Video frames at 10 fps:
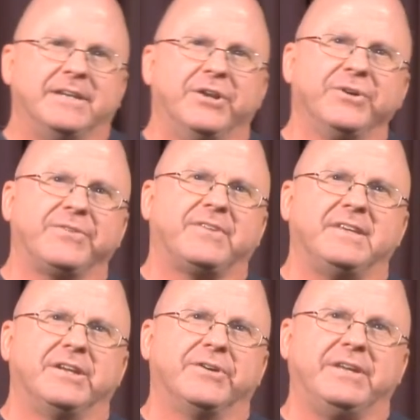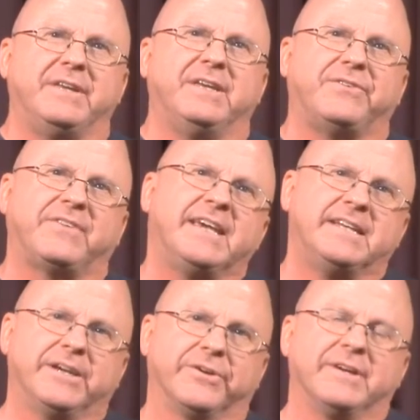Notice that, you know, he's
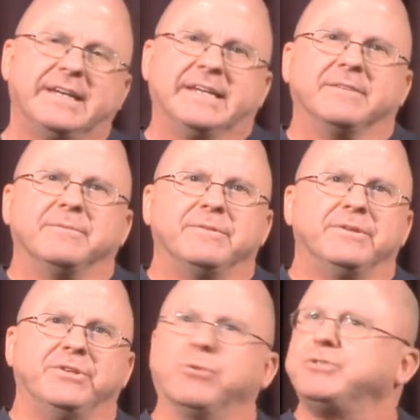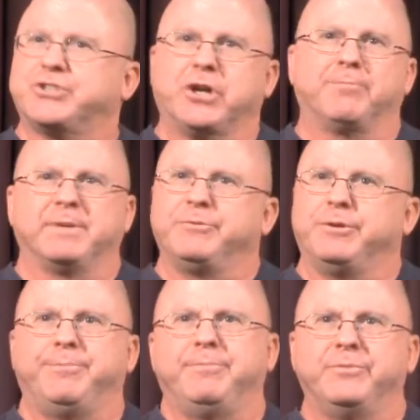saying here, don't
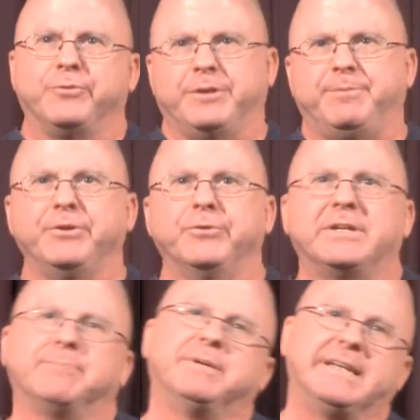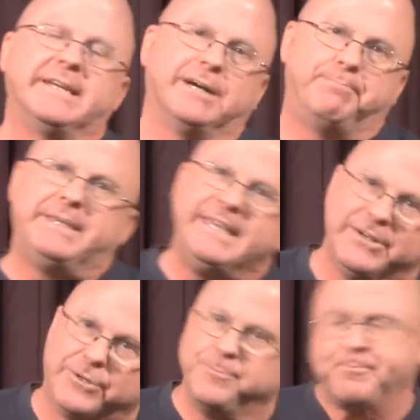sharply rebuke, but
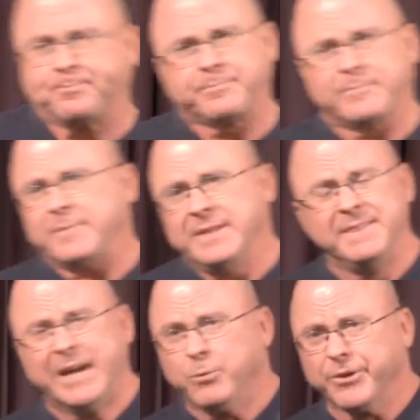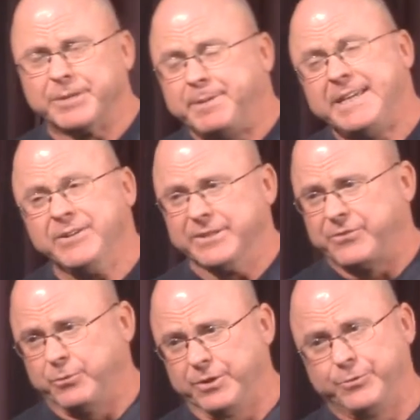appeal. That word appeal is
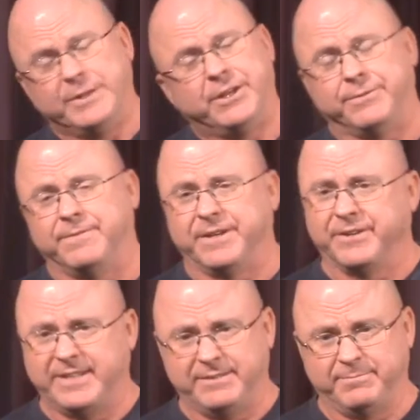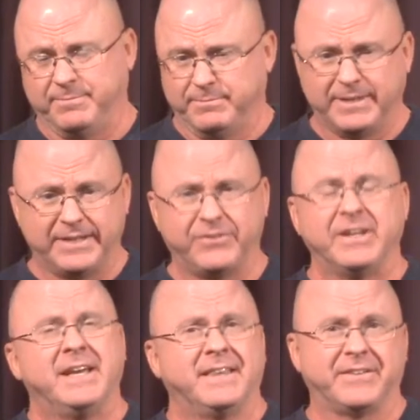a word we know very much.
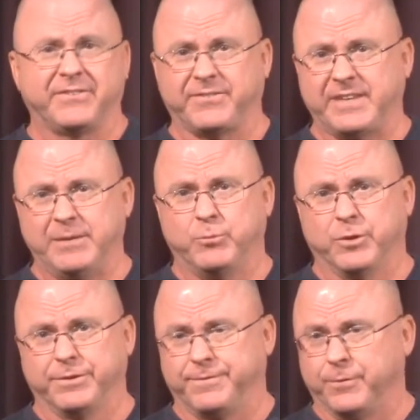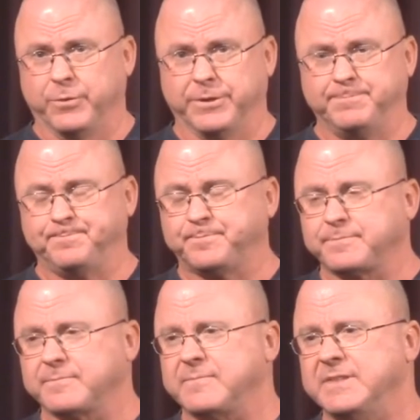That's the same word for
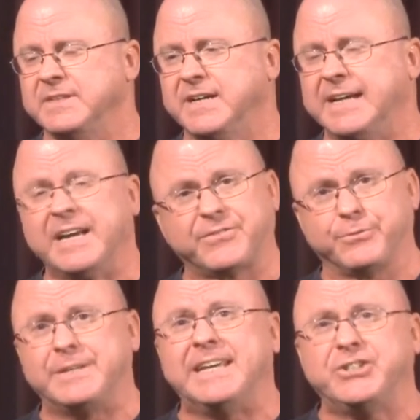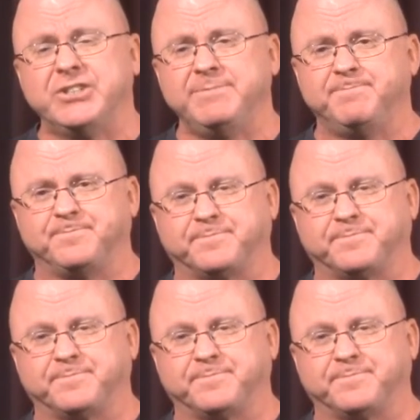exhortation,